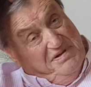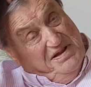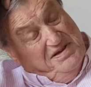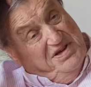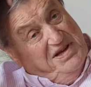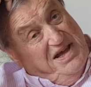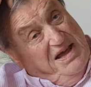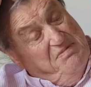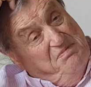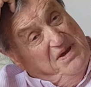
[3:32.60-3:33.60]
She
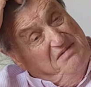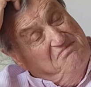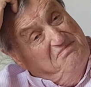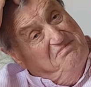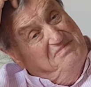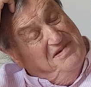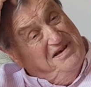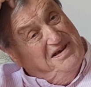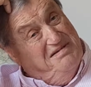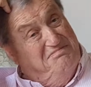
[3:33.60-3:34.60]
came abeam
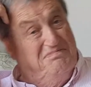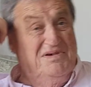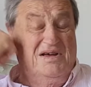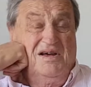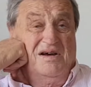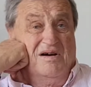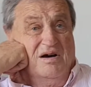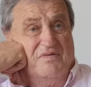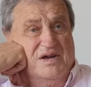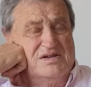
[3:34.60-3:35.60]

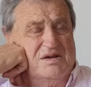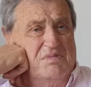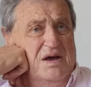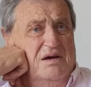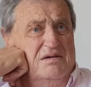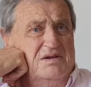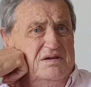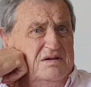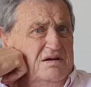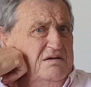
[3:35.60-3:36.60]
of us about
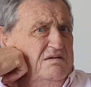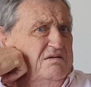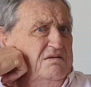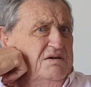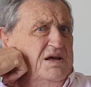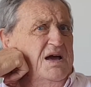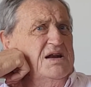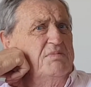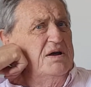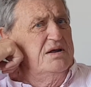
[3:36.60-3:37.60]

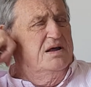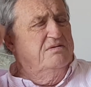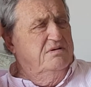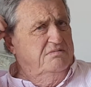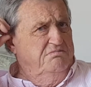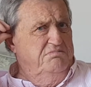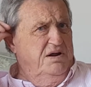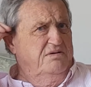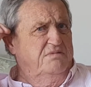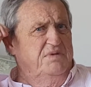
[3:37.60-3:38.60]

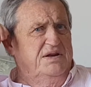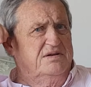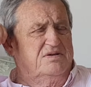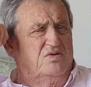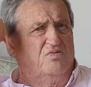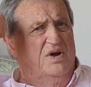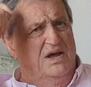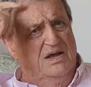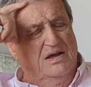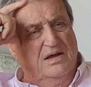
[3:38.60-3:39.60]
100 meters
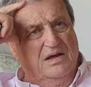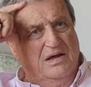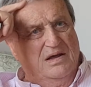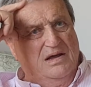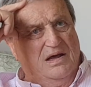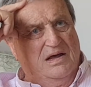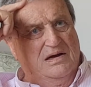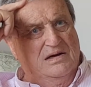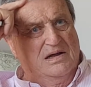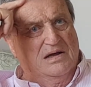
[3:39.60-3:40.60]
away,
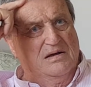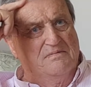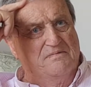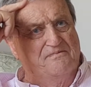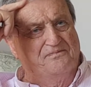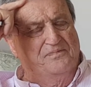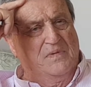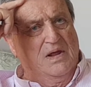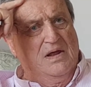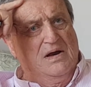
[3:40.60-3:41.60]
and
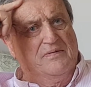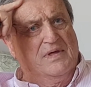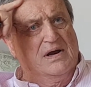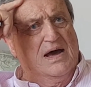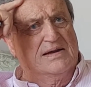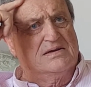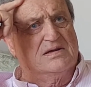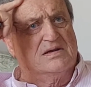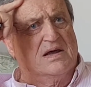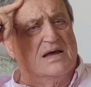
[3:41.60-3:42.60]
the light,
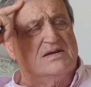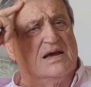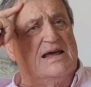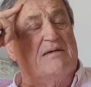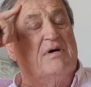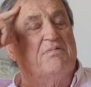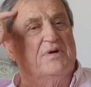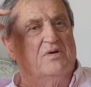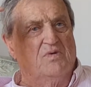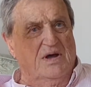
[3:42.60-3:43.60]
as I came up on
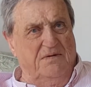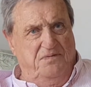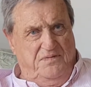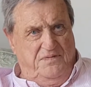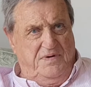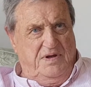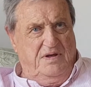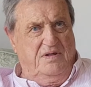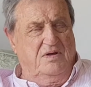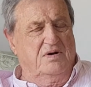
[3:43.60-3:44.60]
a wave,
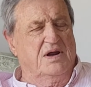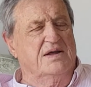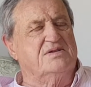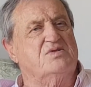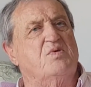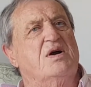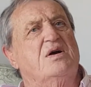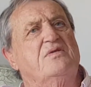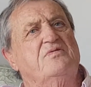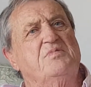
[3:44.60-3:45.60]
the light swung
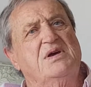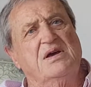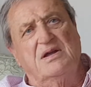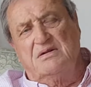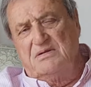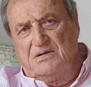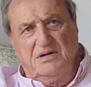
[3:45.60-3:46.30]
over me, and